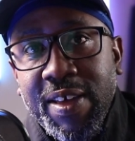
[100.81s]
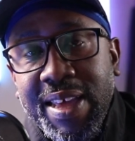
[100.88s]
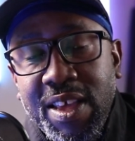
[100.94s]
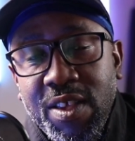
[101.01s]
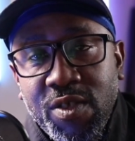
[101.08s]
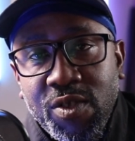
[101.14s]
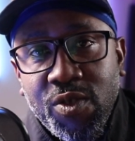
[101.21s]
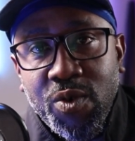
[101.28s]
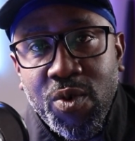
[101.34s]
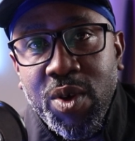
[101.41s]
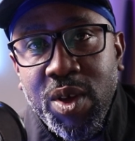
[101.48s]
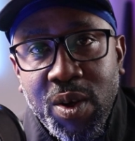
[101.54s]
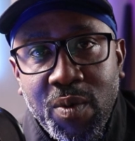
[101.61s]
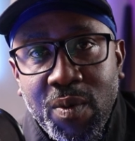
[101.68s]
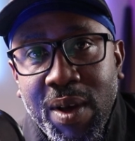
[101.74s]
he's
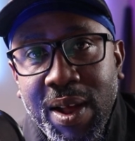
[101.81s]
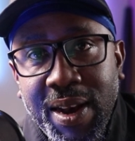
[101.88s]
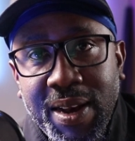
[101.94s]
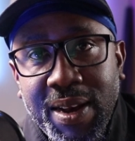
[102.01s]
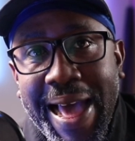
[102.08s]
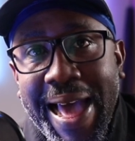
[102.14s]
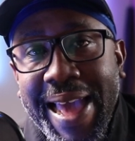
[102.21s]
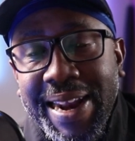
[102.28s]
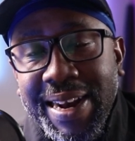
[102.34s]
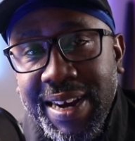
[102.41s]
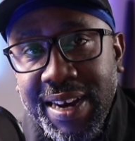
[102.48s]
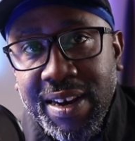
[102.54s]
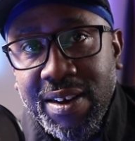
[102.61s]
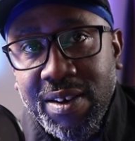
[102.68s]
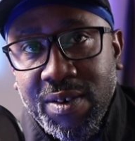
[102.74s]
doing what I
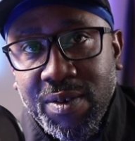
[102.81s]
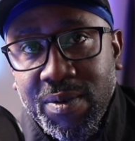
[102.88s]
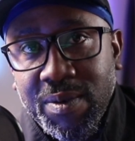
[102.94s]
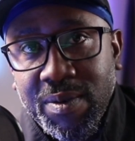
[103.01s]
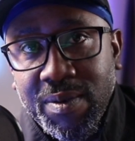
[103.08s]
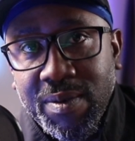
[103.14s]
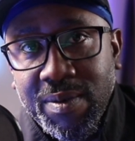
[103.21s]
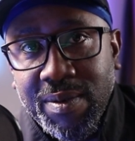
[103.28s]
didn't do,